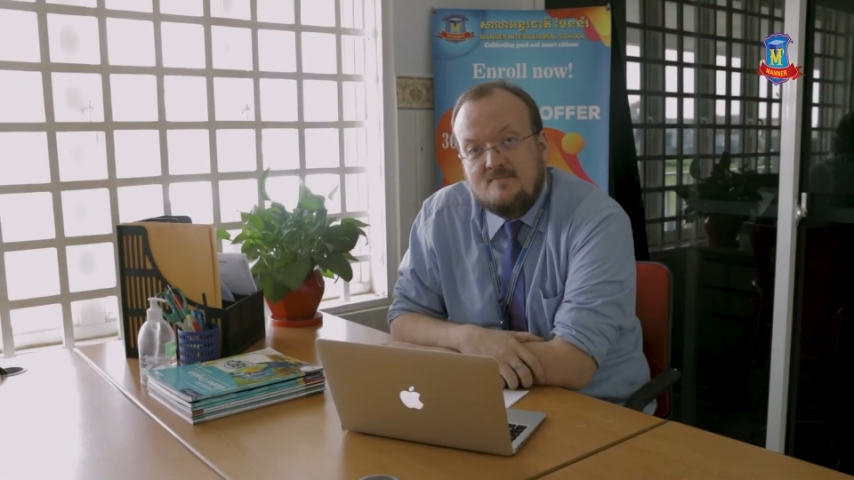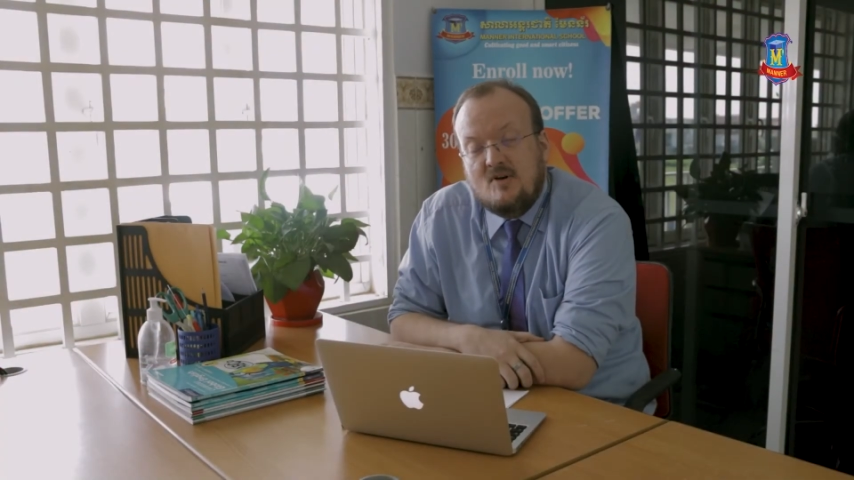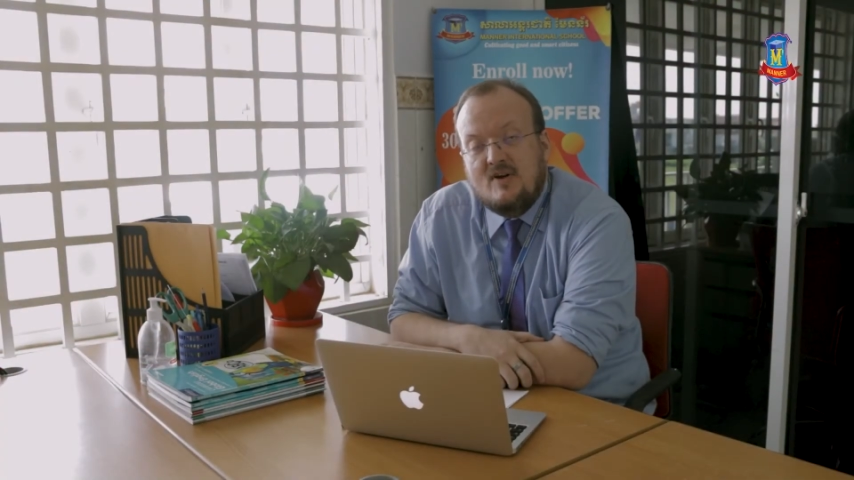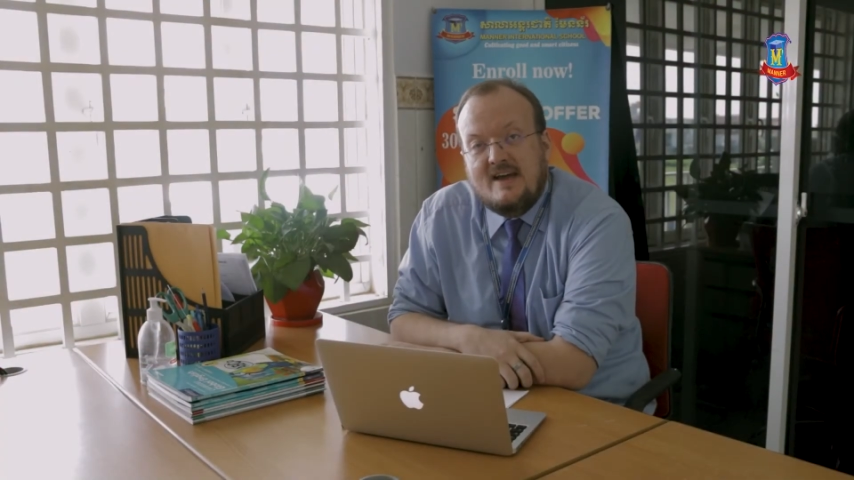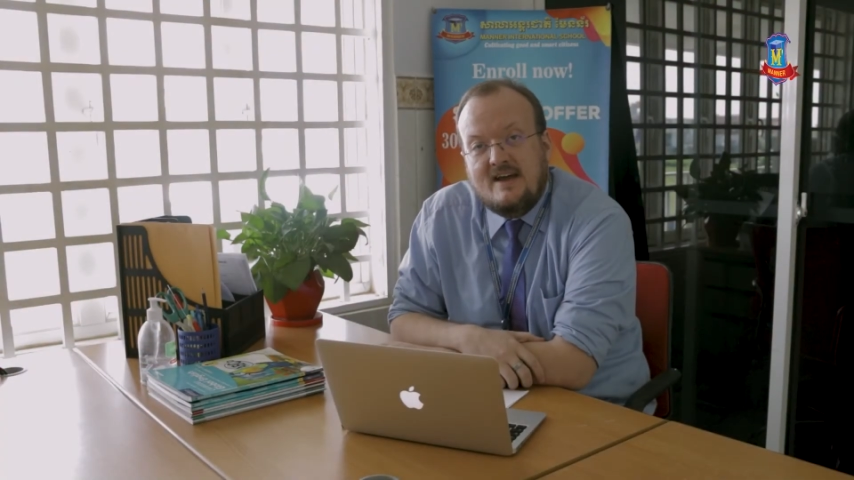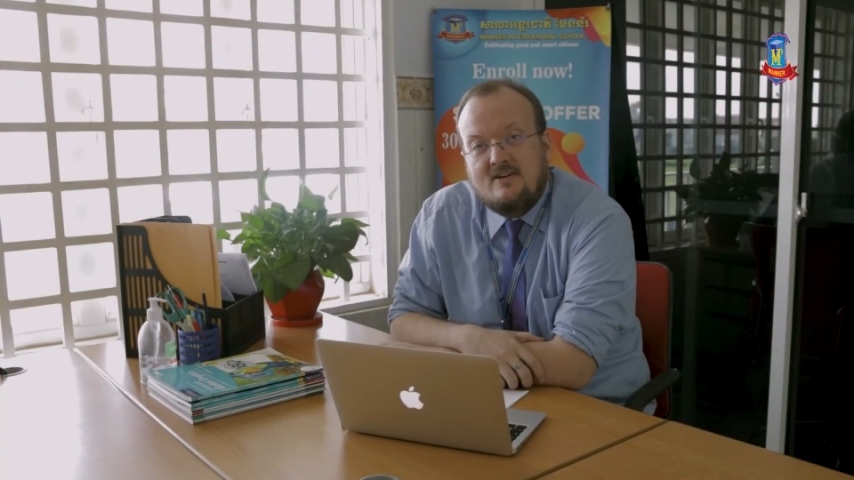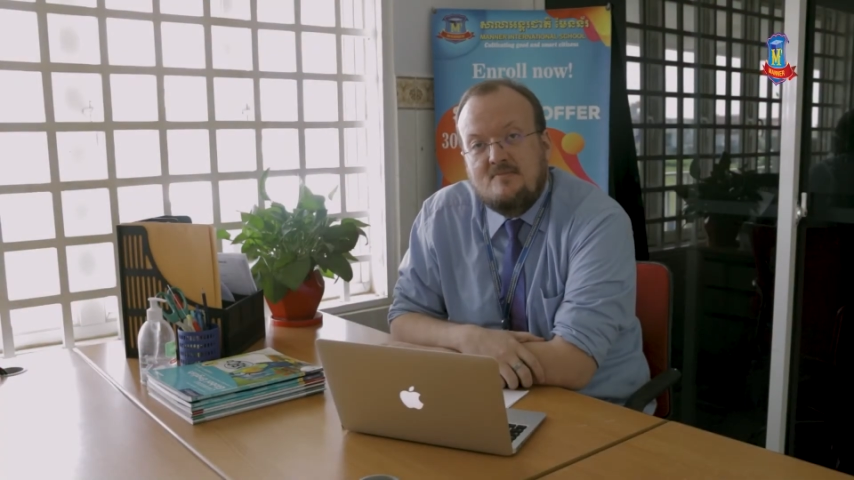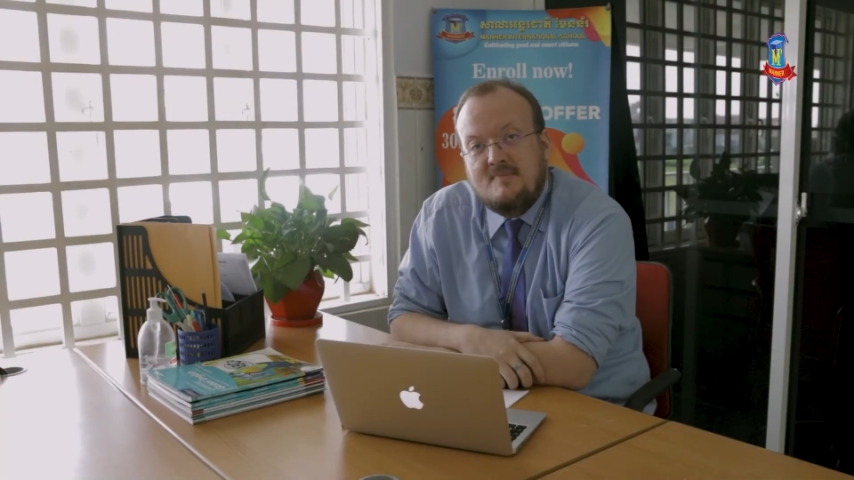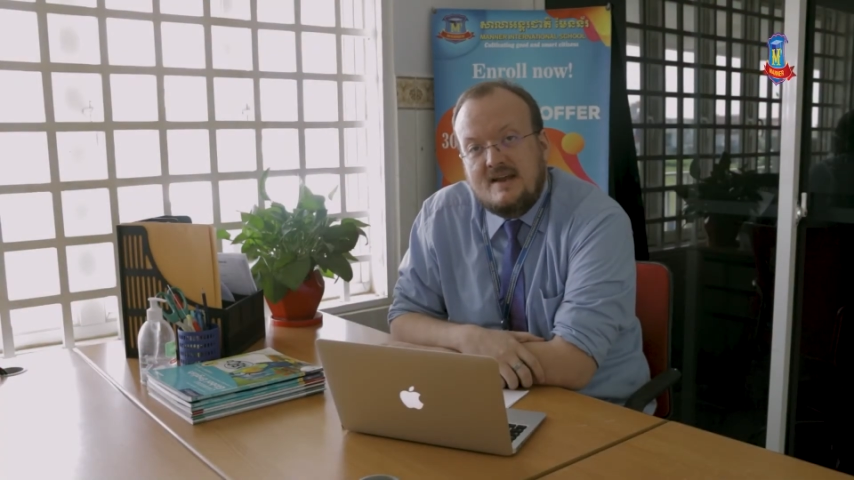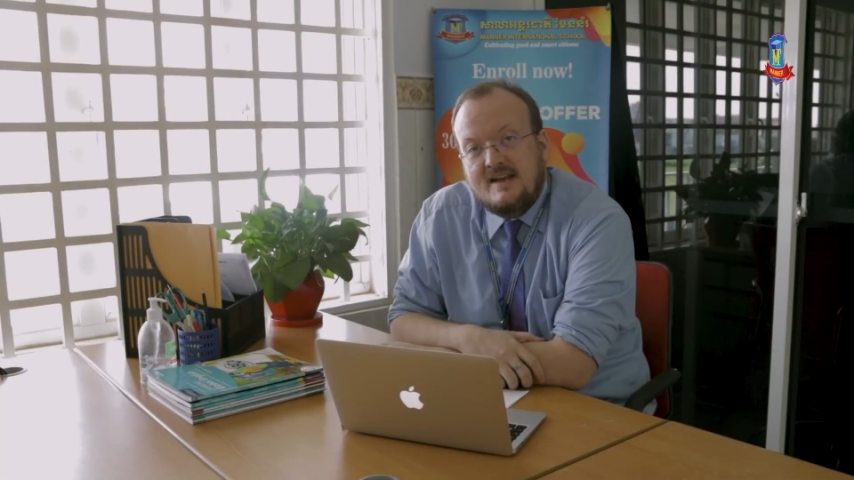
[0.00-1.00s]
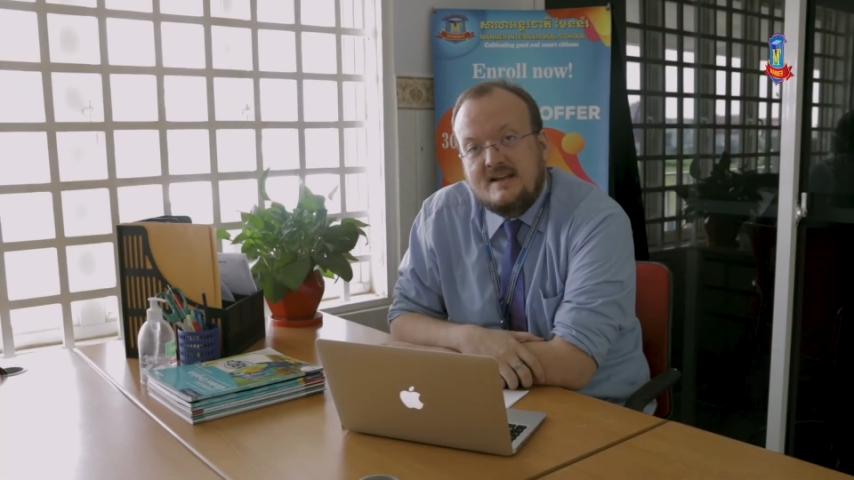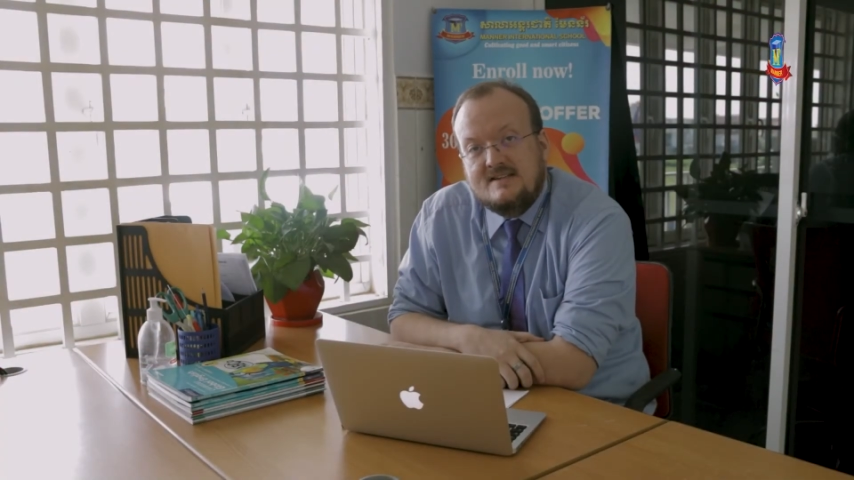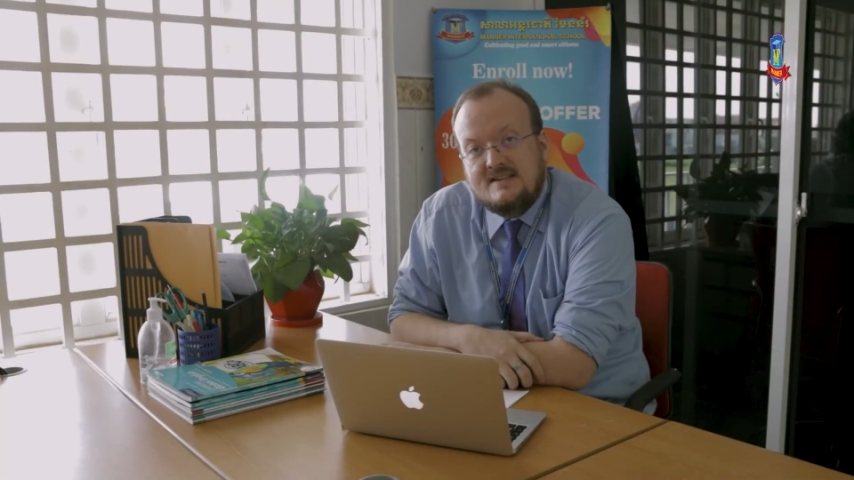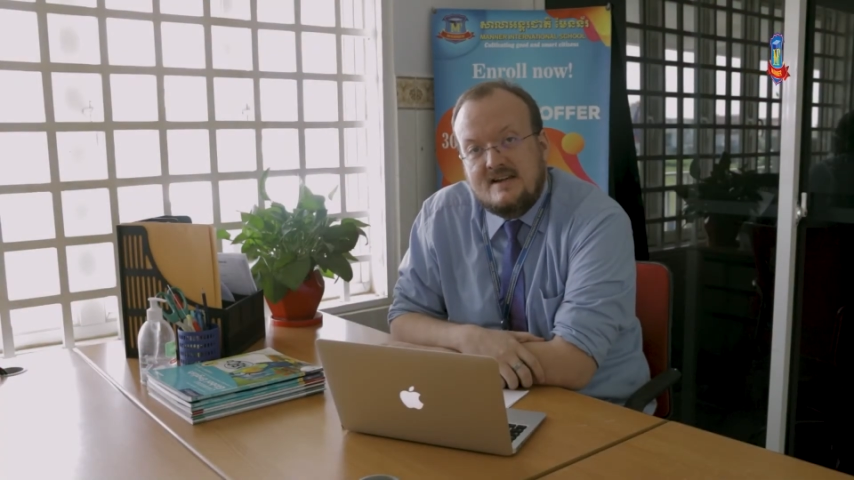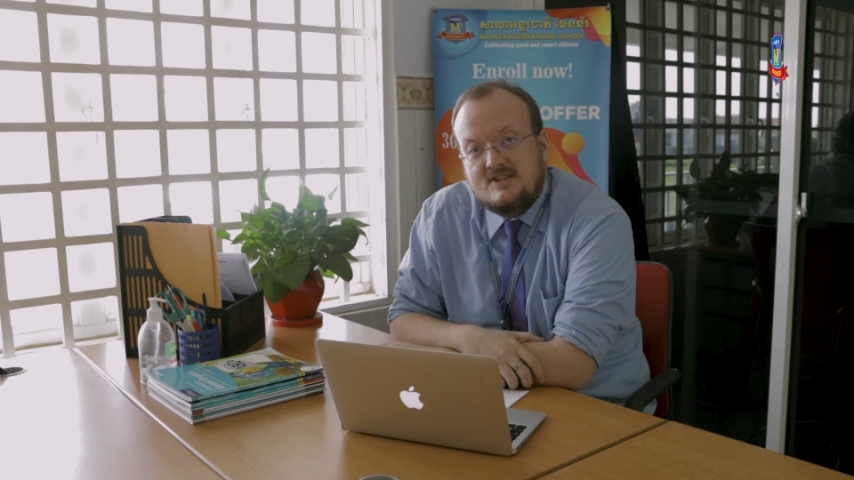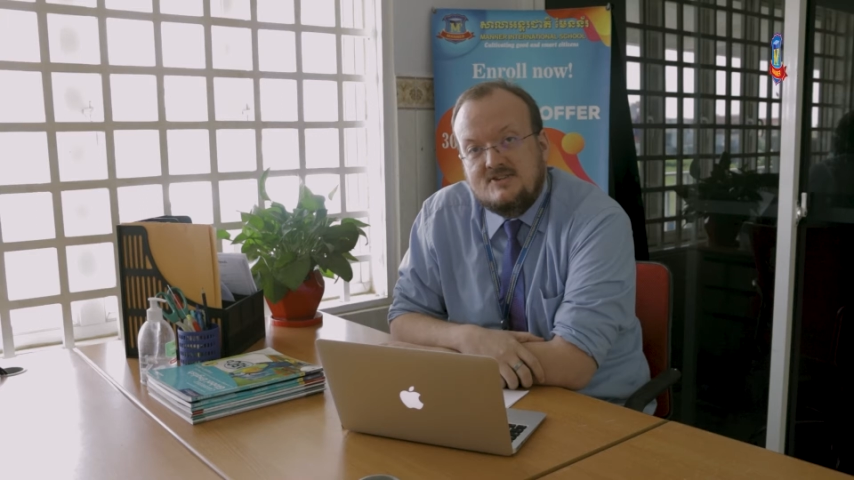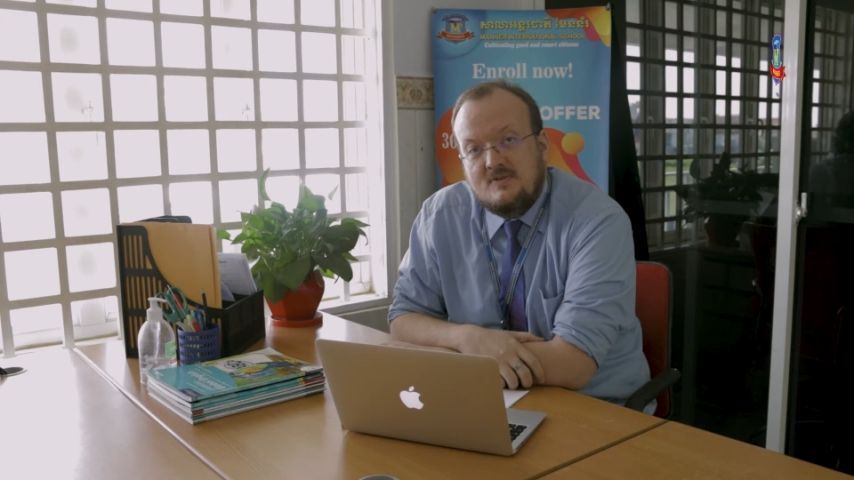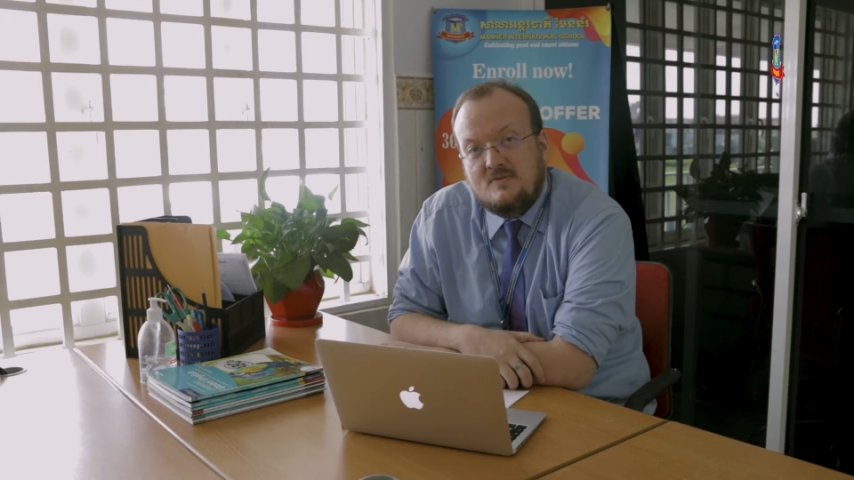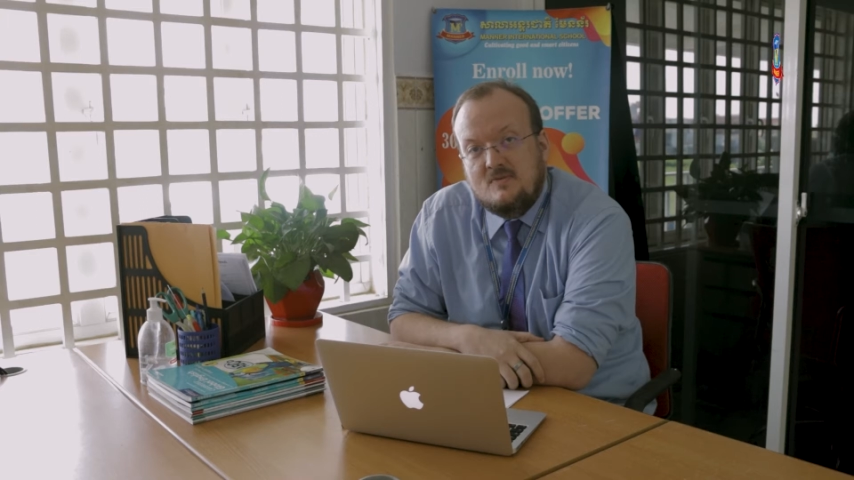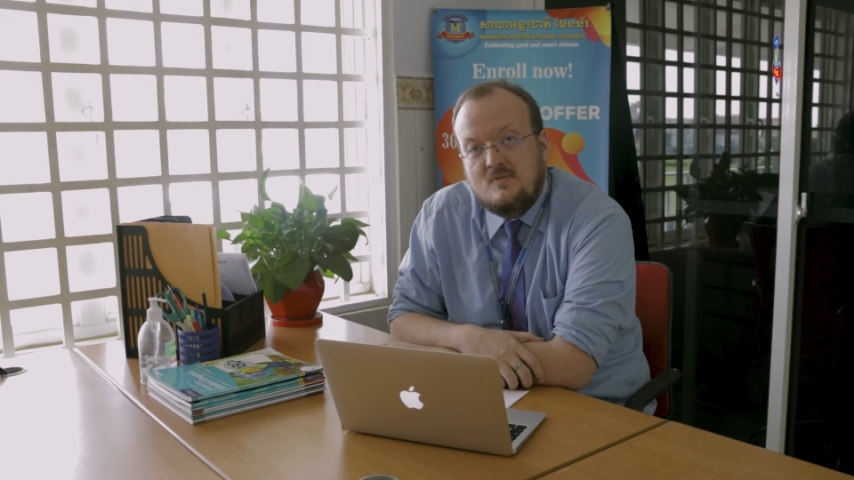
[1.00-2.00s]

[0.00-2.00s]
But here at Khmer International,